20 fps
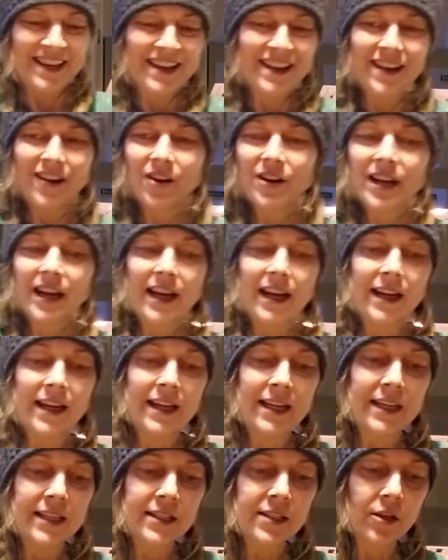
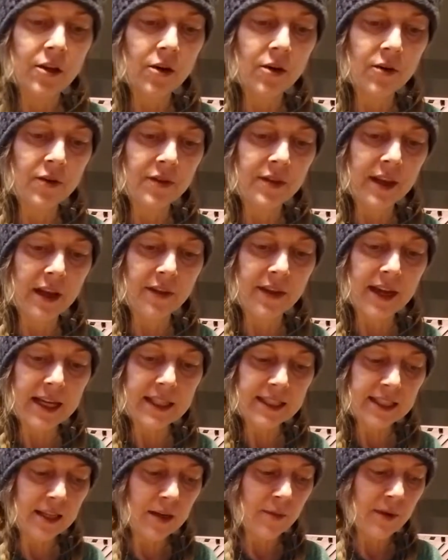Okay, so now
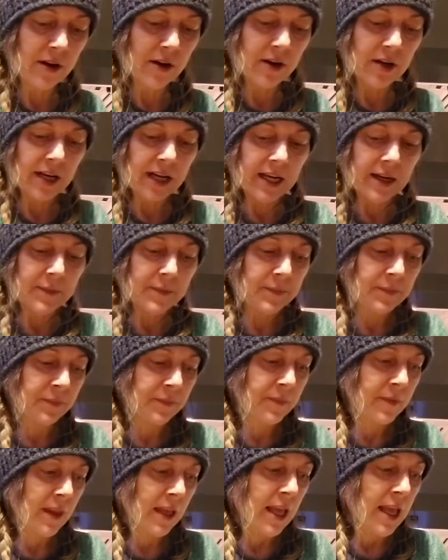that's gonna marinate.
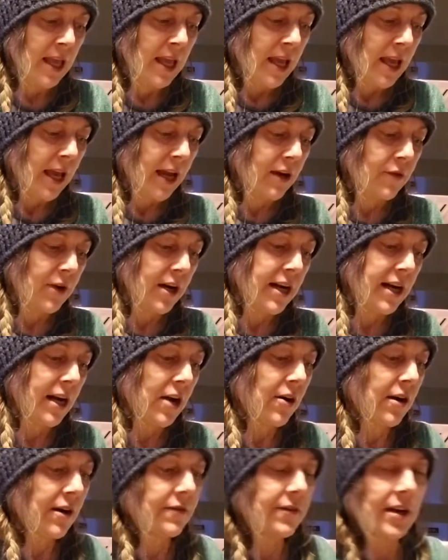And right
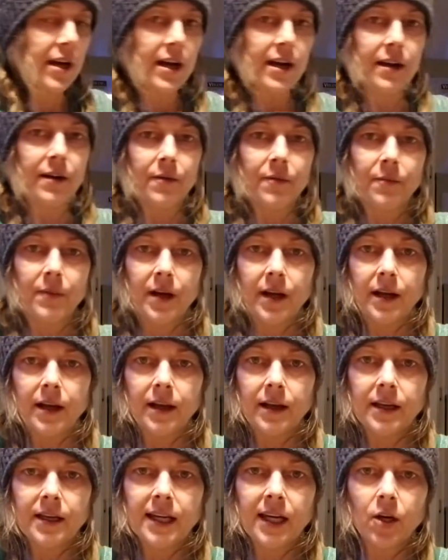now I've got
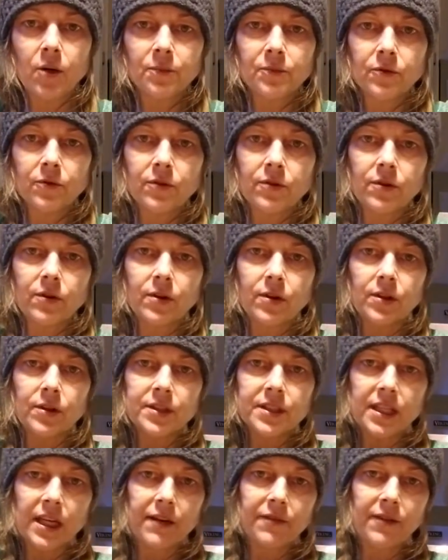my kelp
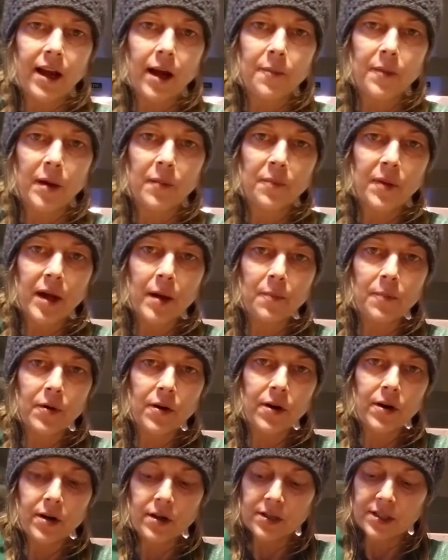noodles, I've got my
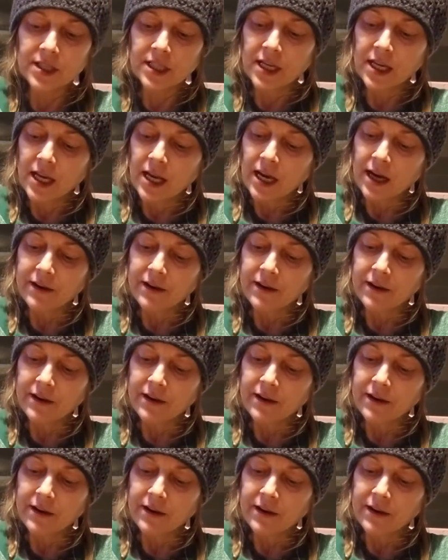peppers, I